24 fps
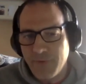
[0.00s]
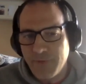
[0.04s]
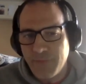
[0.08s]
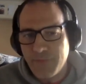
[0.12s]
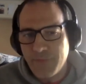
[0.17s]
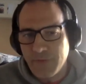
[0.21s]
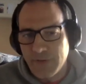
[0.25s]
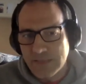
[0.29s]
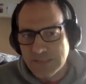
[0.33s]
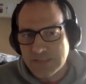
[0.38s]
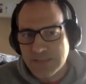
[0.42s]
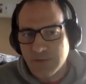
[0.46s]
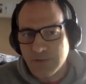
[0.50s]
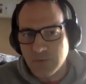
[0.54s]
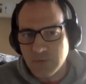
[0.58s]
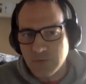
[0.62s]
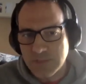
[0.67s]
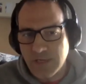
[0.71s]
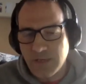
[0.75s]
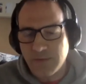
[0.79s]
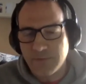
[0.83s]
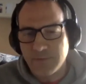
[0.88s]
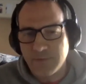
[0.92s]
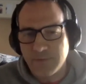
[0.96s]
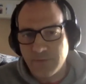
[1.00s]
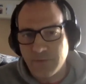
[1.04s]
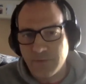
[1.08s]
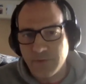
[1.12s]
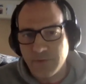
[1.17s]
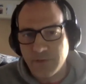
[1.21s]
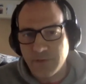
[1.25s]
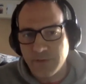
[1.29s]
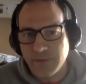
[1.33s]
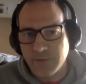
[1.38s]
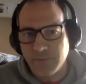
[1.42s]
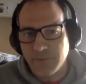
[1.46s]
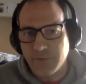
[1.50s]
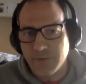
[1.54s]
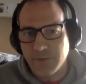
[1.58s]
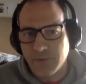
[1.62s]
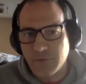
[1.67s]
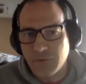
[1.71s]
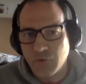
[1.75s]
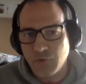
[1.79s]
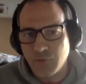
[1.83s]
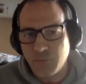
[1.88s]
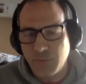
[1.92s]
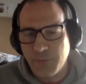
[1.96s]
there is a concern that they, there
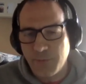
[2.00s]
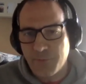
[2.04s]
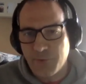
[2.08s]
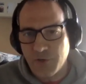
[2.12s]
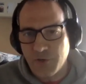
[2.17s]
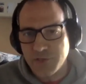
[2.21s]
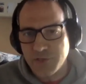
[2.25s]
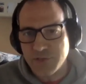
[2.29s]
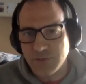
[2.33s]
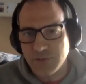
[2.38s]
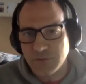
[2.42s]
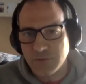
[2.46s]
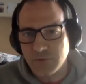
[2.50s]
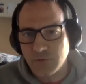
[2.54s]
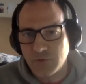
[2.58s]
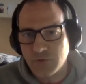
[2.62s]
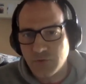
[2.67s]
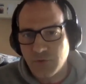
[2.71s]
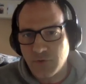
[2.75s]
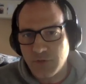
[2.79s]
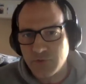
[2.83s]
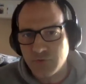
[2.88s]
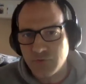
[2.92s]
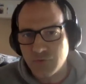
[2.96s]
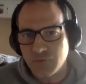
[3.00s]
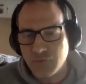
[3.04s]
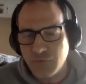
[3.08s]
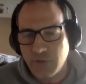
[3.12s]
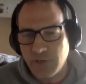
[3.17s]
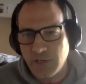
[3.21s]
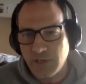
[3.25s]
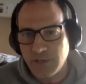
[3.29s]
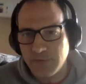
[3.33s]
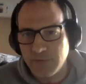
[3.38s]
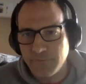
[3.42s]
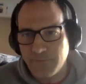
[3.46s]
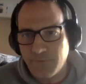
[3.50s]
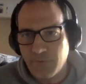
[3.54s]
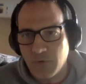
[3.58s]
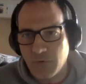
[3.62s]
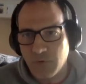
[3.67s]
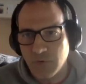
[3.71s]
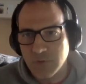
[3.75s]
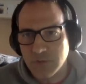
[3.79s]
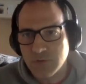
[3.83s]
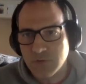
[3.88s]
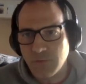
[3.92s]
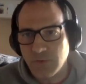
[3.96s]
could be pressure to try to really
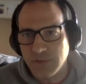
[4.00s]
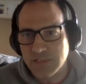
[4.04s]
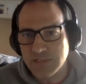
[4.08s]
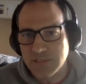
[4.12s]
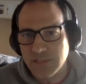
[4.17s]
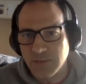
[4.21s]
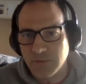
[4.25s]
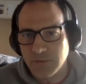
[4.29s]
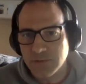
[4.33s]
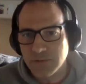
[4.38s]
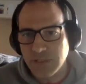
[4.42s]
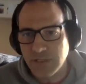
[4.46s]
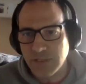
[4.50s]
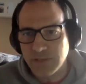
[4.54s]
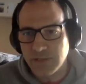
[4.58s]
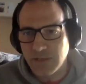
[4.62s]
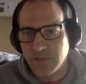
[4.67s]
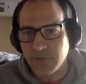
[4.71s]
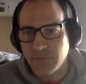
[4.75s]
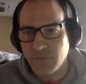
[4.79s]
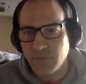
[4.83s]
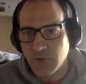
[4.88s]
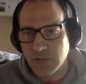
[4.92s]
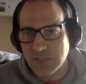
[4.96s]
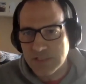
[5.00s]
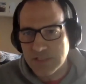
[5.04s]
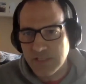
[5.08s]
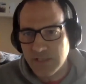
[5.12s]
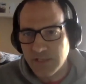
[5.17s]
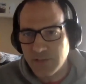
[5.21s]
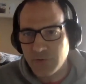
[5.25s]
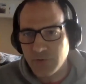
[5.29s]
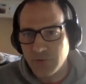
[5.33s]
enforce quite seriously that if you are sick,